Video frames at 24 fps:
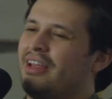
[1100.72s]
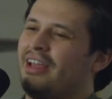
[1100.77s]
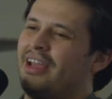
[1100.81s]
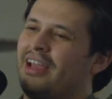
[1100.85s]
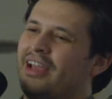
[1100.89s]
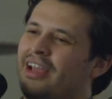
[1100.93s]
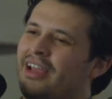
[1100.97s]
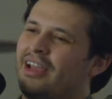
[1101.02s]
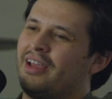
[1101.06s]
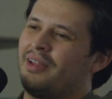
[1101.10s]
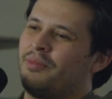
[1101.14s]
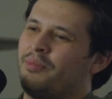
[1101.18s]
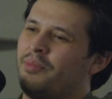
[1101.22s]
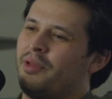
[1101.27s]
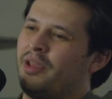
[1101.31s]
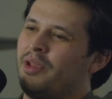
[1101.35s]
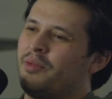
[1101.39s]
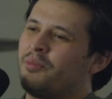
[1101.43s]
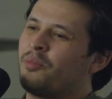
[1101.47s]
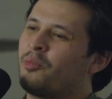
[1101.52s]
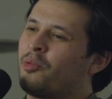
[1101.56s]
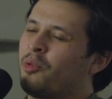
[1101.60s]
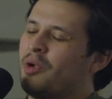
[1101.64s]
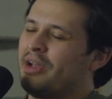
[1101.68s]
and
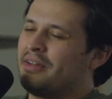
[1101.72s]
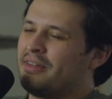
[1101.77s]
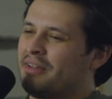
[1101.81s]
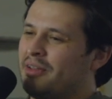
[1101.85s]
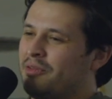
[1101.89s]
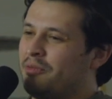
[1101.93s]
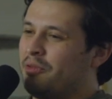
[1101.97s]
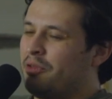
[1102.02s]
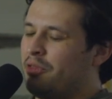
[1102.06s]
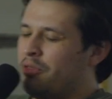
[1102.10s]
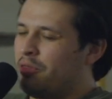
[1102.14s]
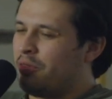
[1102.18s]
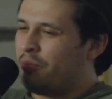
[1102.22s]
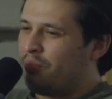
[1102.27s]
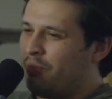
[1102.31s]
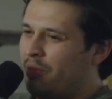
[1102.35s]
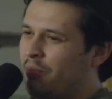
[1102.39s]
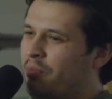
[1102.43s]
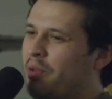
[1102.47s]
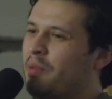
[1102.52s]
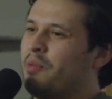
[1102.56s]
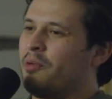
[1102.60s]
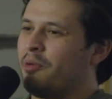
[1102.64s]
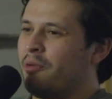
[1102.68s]
being present with the
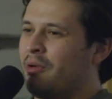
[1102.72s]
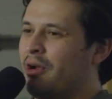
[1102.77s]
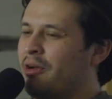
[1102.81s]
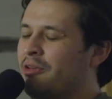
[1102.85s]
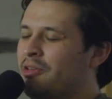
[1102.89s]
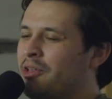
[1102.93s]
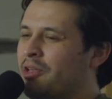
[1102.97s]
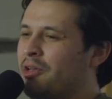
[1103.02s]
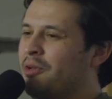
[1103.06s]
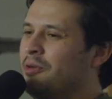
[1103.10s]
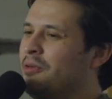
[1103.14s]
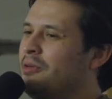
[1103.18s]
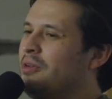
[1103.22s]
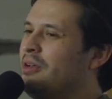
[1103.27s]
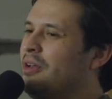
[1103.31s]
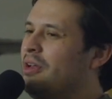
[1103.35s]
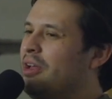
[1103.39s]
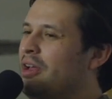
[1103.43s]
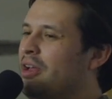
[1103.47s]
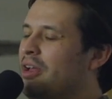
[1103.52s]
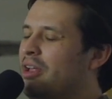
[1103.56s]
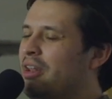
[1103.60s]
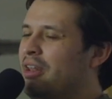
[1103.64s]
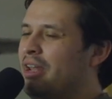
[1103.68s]
people around you,
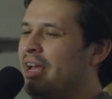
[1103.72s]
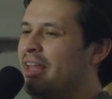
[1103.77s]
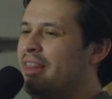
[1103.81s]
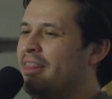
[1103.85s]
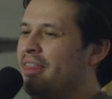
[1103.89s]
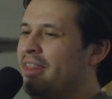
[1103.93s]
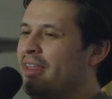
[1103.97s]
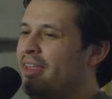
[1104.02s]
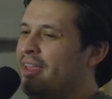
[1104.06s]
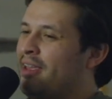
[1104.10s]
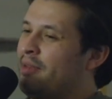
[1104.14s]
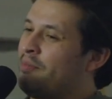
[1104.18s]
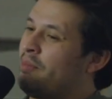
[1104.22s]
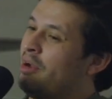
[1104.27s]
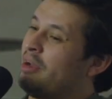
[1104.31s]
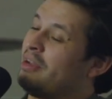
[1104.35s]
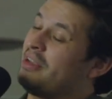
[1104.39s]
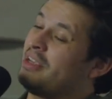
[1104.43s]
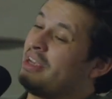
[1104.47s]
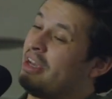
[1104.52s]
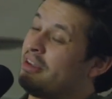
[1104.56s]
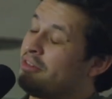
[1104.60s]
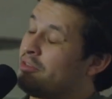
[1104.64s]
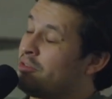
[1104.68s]
not thinking
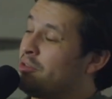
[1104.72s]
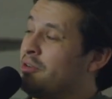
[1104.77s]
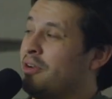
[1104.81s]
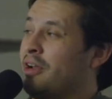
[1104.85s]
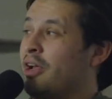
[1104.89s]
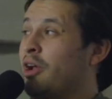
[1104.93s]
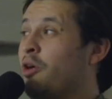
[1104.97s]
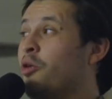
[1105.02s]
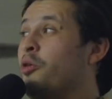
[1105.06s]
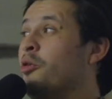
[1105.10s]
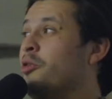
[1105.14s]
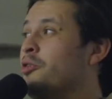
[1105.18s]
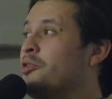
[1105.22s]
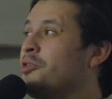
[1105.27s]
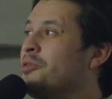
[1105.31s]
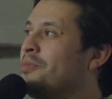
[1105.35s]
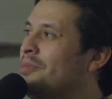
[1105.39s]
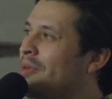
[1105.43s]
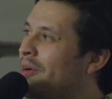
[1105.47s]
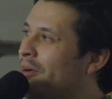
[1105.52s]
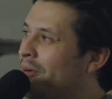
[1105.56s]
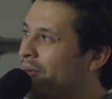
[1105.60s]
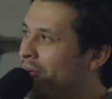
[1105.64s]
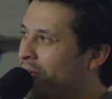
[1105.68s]
about yesterday or
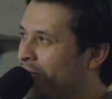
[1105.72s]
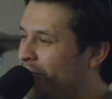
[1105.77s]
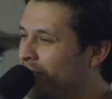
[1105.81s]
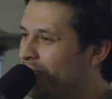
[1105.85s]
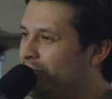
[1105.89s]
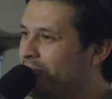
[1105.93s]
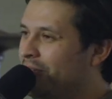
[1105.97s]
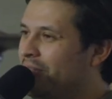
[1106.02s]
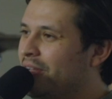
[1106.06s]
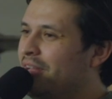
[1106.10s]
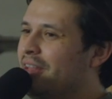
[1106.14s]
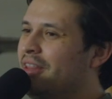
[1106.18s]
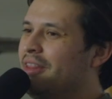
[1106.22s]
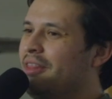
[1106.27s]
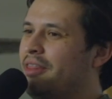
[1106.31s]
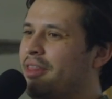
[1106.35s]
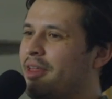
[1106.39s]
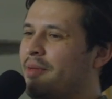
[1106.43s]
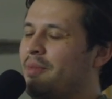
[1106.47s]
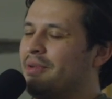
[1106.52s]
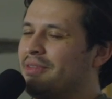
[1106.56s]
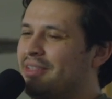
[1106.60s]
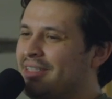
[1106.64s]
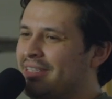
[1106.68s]
tomorrow, mm-hmm.
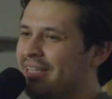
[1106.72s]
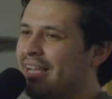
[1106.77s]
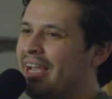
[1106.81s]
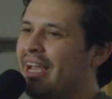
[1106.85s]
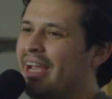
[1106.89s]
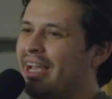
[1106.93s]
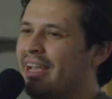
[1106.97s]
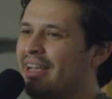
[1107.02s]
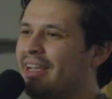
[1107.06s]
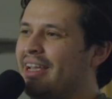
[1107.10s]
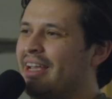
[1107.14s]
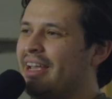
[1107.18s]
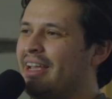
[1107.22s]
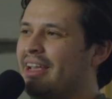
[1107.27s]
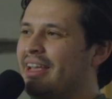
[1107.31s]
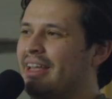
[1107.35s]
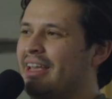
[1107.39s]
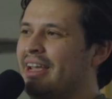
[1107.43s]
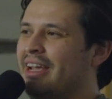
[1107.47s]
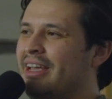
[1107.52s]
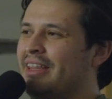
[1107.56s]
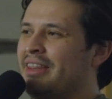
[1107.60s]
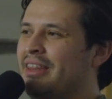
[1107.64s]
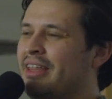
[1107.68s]
thinking about today,
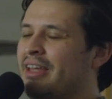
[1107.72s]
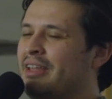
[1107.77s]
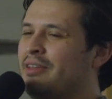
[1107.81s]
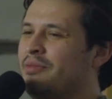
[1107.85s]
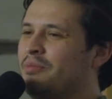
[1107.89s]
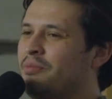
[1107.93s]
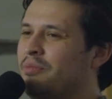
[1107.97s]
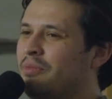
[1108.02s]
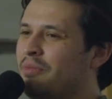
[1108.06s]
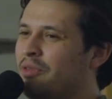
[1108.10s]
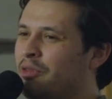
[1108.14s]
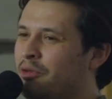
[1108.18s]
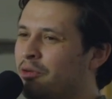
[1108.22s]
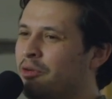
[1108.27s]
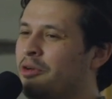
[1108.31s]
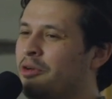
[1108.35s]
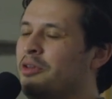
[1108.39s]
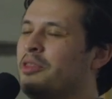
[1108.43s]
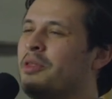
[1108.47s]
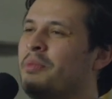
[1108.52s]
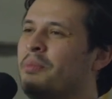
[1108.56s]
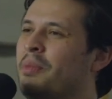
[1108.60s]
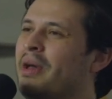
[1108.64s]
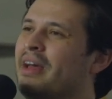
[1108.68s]
and then doing
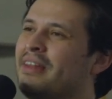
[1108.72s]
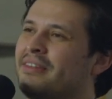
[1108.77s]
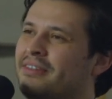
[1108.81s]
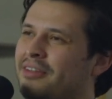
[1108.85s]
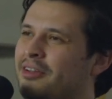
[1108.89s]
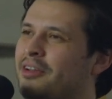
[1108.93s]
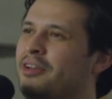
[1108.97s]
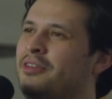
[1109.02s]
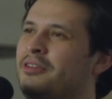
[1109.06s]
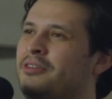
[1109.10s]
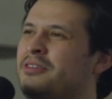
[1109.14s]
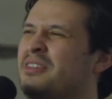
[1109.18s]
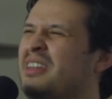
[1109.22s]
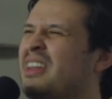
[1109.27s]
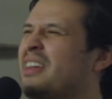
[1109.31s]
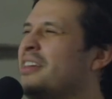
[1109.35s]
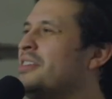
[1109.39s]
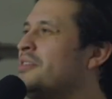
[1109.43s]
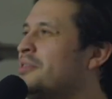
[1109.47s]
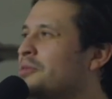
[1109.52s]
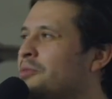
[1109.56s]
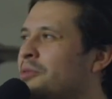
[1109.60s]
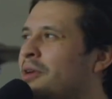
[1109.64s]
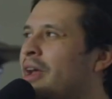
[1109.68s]
the best that you can do today.
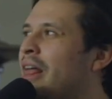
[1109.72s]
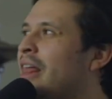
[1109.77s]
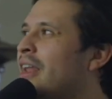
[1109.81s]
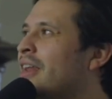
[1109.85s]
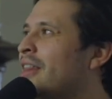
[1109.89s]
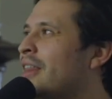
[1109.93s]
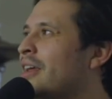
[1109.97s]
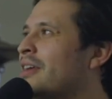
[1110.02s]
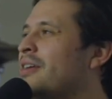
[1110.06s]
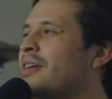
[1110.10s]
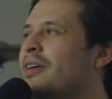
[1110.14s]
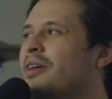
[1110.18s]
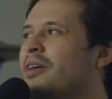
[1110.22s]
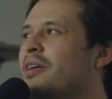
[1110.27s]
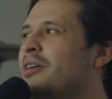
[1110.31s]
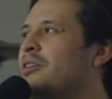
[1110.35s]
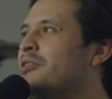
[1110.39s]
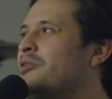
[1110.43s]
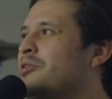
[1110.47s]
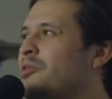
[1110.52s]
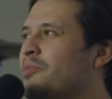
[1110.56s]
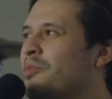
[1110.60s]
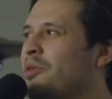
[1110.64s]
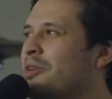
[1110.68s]
Because in reality, like
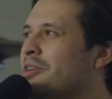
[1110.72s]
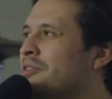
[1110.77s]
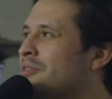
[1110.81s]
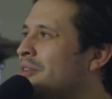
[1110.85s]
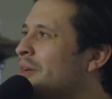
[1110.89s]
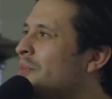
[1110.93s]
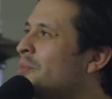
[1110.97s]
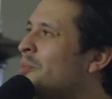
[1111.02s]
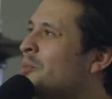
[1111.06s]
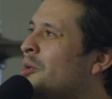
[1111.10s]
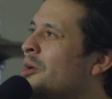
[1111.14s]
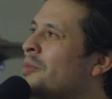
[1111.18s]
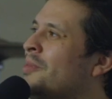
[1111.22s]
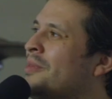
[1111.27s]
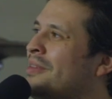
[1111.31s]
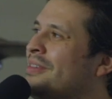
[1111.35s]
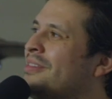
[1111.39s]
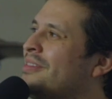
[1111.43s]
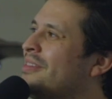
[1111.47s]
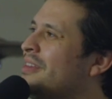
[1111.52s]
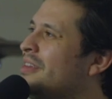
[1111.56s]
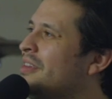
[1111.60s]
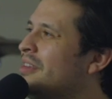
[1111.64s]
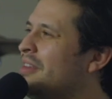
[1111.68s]
tomorrow's not
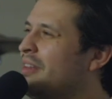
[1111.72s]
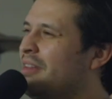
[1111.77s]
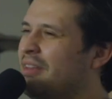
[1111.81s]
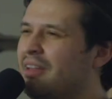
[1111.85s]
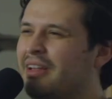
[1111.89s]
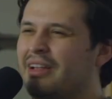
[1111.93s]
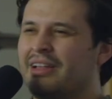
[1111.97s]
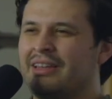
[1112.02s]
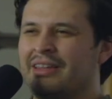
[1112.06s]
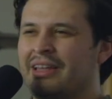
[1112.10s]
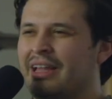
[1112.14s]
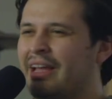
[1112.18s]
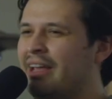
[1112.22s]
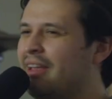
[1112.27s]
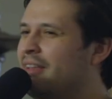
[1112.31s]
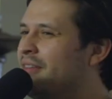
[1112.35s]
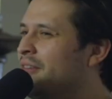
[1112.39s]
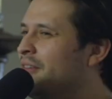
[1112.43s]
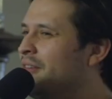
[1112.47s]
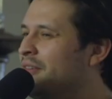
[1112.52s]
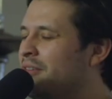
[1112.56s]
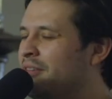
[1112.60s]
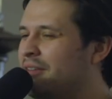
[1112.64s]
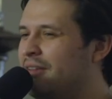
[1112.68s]
promised, right? Like
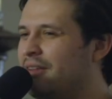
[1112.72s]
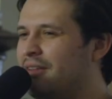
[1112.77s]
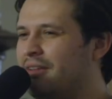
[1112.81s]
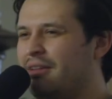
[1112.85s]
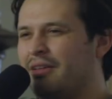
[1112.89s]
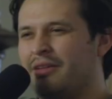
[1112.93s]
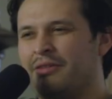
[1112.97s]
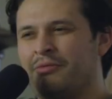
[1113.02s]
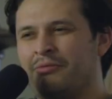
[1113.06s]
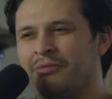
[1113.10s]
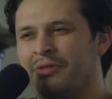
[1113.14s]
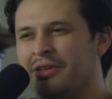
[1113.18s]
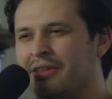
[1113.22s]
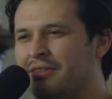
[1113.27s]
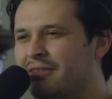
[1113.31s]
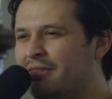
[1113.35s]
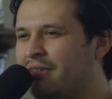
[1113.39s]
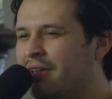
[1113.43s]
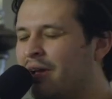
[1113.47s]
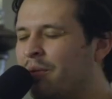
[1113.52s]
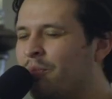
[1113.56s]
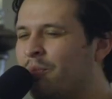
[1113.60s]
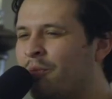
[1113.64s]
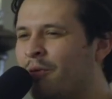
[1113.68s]
just we don't know. It's
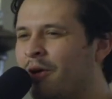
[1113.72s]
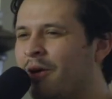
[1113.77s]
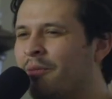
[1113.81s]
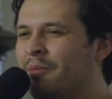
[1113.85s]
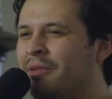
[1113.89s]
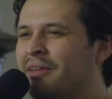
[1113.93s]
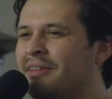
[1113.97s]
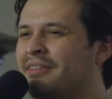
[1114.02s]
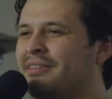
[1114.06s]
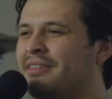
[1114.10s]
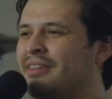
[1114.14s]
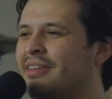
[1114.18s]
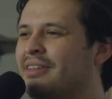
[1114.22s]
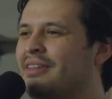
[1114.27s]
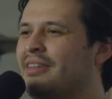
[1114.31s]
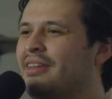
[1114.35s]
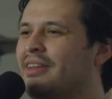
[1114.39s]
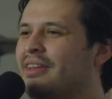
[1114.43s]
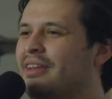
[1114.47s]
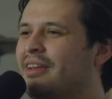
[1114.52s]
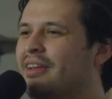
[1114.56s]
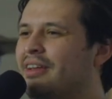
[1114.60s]
not promised, and